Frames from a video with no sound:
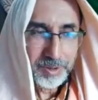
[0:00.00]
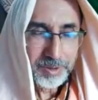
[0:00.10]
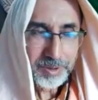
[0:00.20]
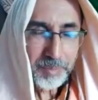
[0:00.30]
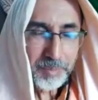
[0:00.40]

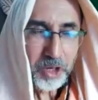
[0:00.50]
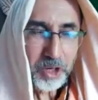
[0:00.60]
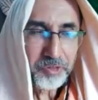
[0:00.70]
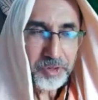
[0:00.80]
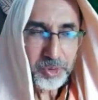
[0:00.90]
some
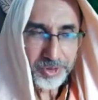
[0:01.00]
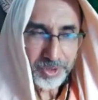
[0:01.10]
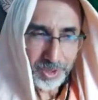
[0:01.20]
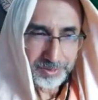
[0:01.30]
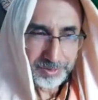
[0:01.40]

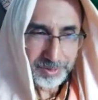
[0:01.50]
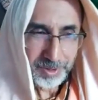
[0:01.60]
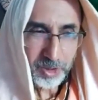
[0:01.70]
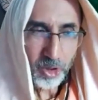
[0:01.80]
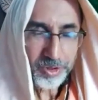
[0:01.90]
confusion,
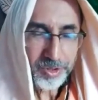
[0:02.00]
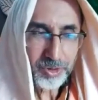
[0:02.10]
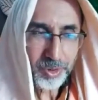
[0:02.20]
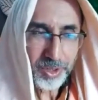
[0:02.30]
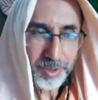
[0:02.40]
according
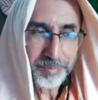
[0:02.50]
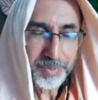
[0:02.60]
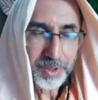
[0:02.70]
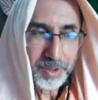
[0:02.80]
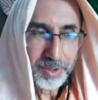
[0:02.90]
to him,
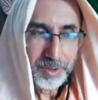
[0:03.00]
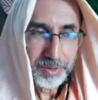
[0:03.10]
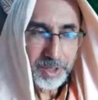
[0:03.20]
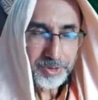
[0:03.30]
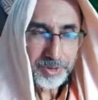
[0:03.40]

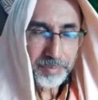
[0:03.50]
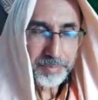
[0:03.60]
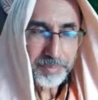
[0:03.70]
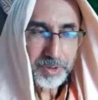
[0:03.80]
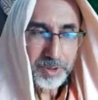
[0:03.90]
there is some